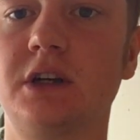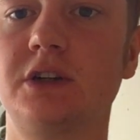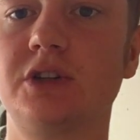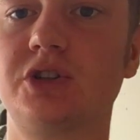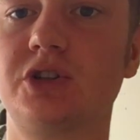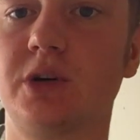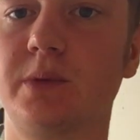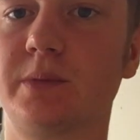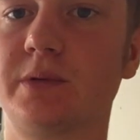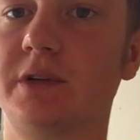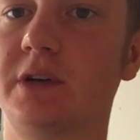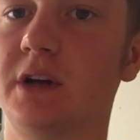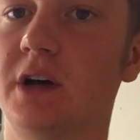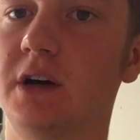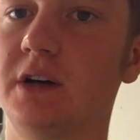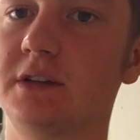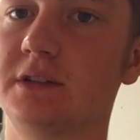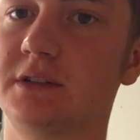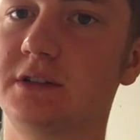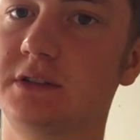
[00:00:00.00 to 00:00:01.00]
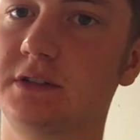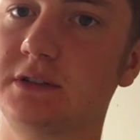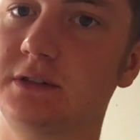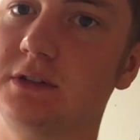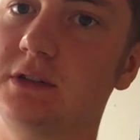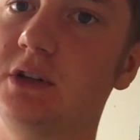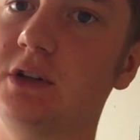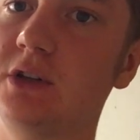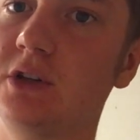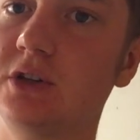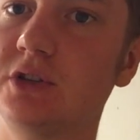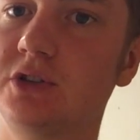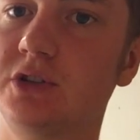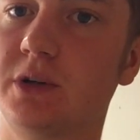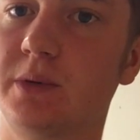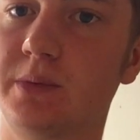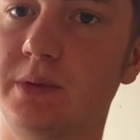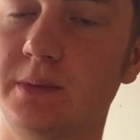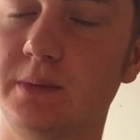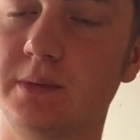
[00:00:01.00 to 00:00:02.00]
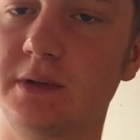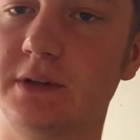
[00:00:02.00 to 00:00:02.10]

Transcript: chopped nuts, you can chop them